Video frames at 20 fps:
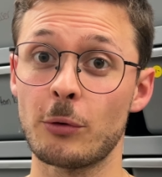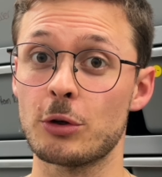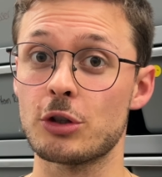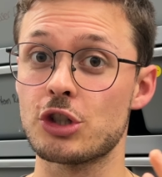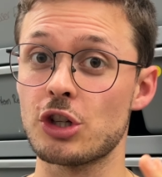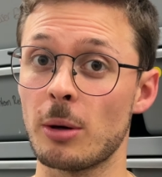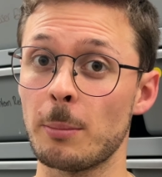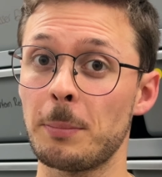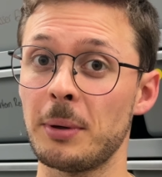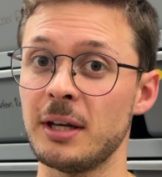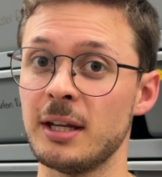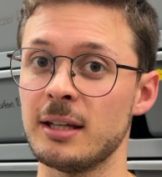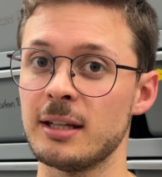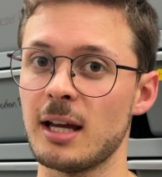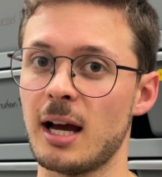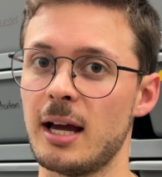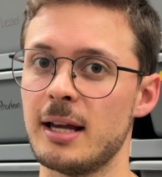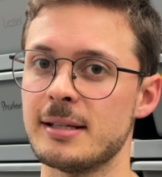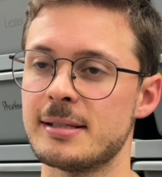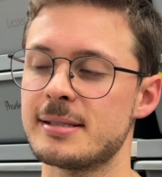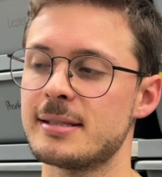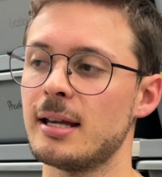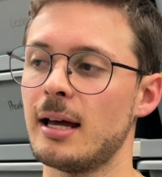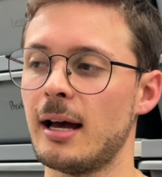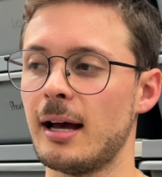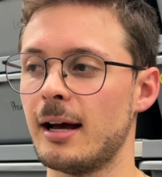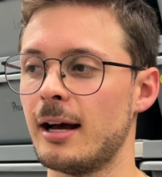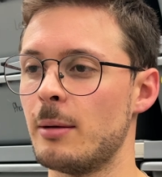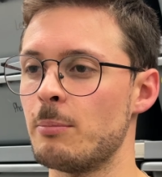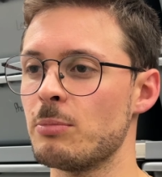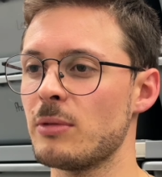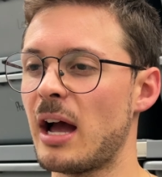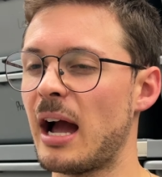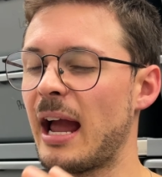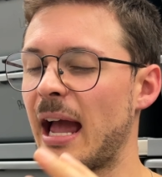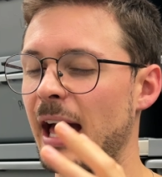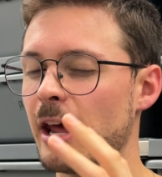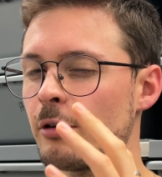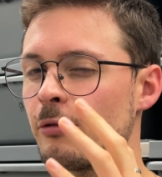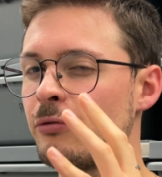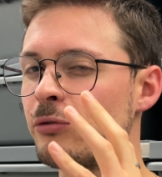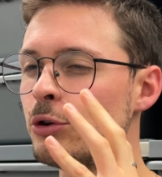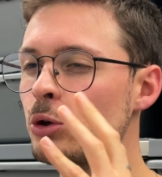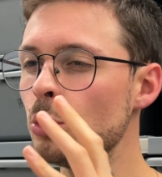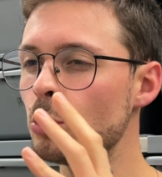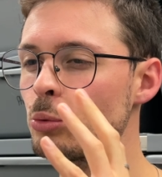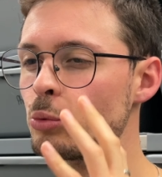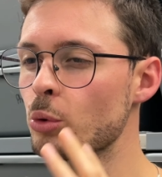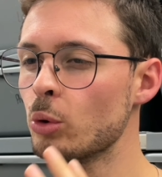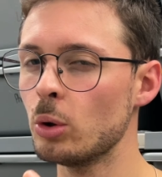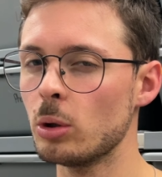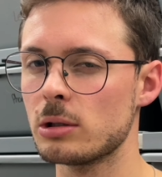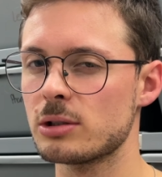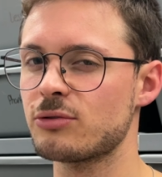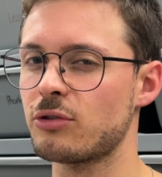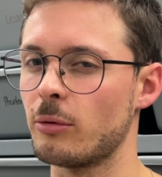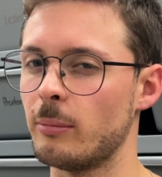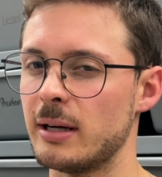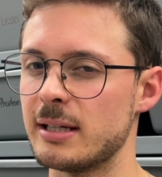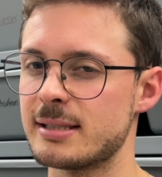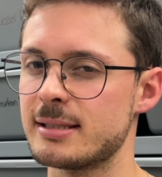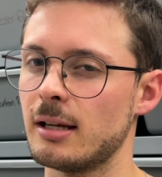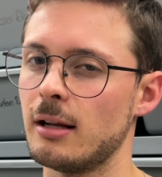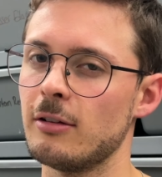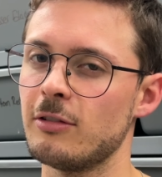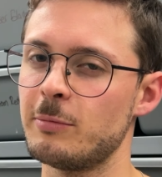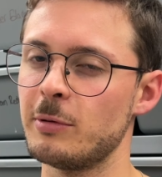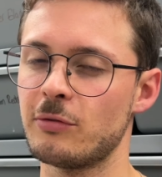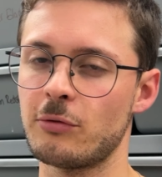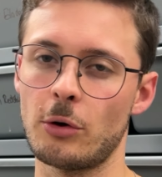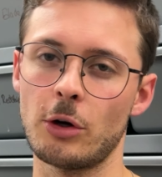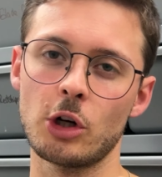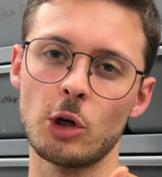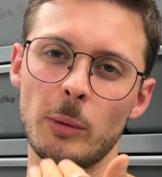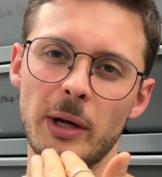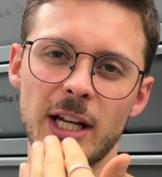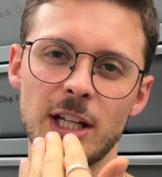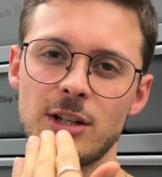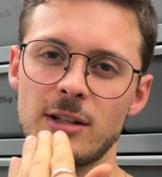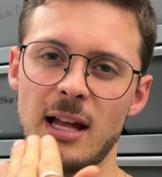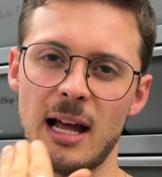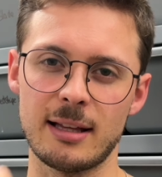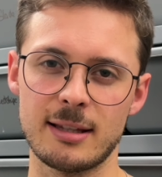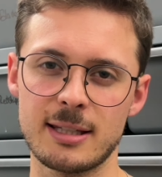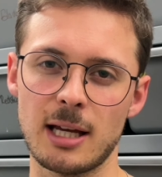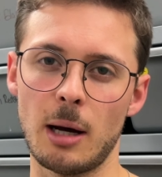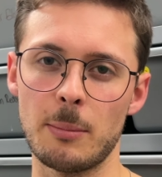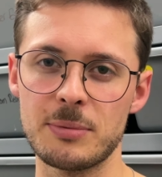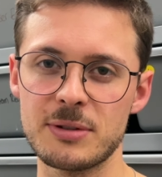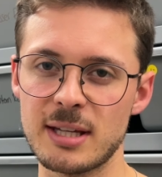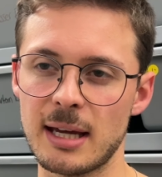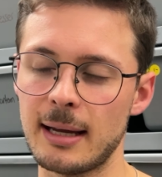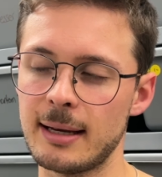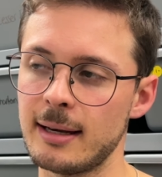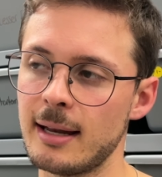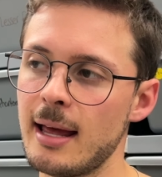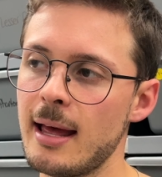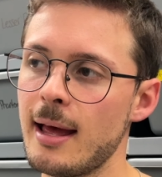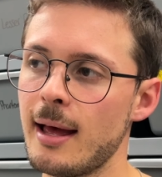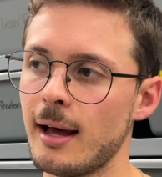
jumping in guys, I had a few rules for myself before going into that top 10.